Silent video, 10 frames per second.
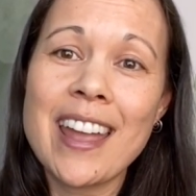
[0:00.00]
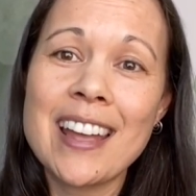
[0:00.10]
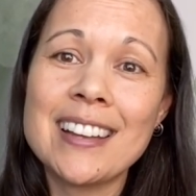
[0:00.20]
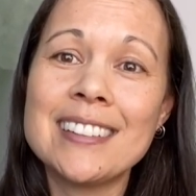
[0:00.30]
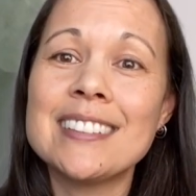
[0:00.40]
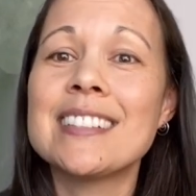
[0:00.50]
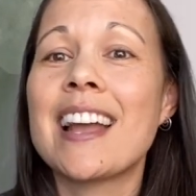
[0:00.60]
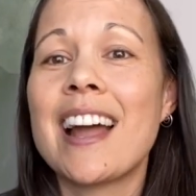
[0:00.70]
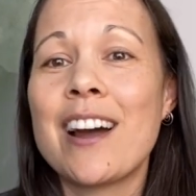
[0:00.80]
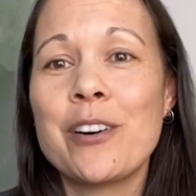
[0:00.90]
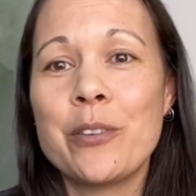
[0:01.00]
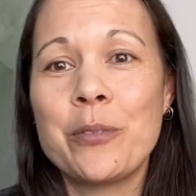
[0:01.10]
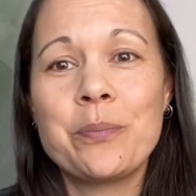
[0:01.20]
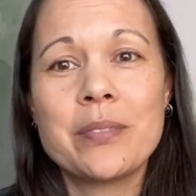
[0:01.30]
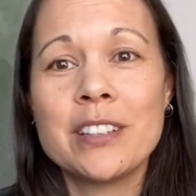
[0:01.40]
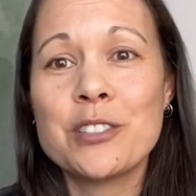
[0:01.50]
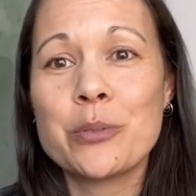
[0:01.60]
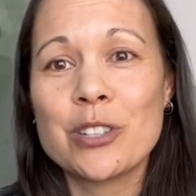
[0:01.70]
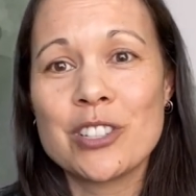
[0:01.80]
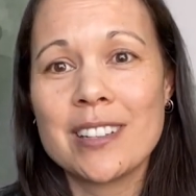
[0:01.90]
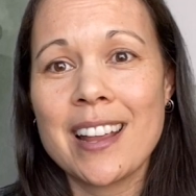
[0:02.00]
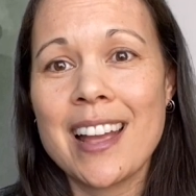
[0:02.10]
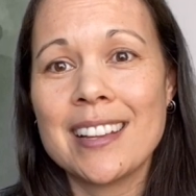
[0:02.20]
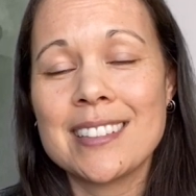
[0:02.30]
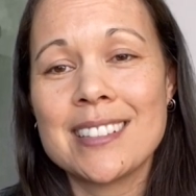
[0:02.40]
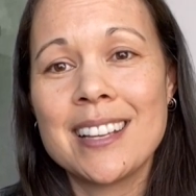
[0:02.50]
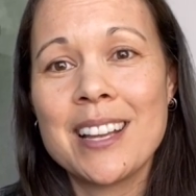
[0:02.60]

and how intuition has